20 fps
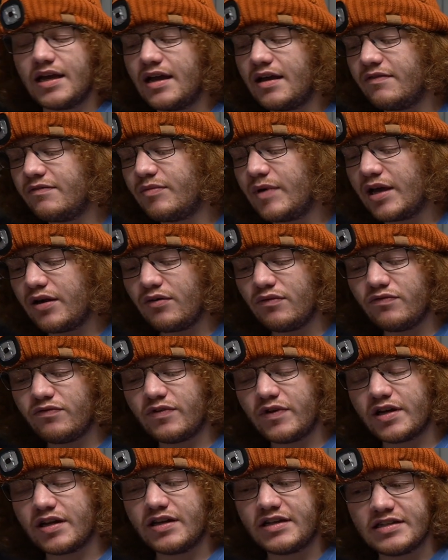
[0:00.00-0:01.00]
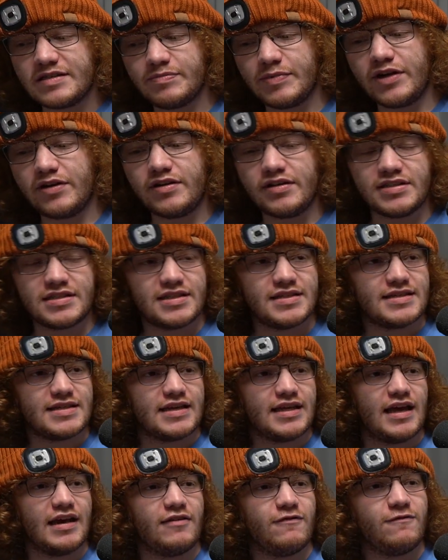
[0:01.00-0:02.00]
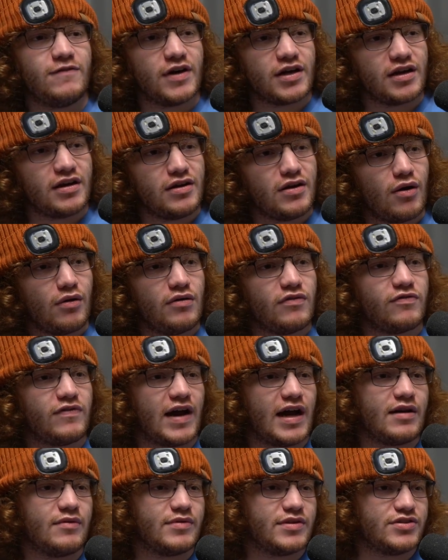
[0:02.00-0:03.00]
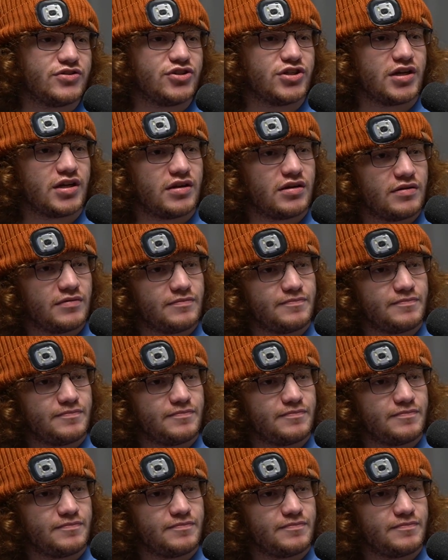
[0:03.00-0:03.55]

I have my own fucking experiences and getting fucking notified with shit.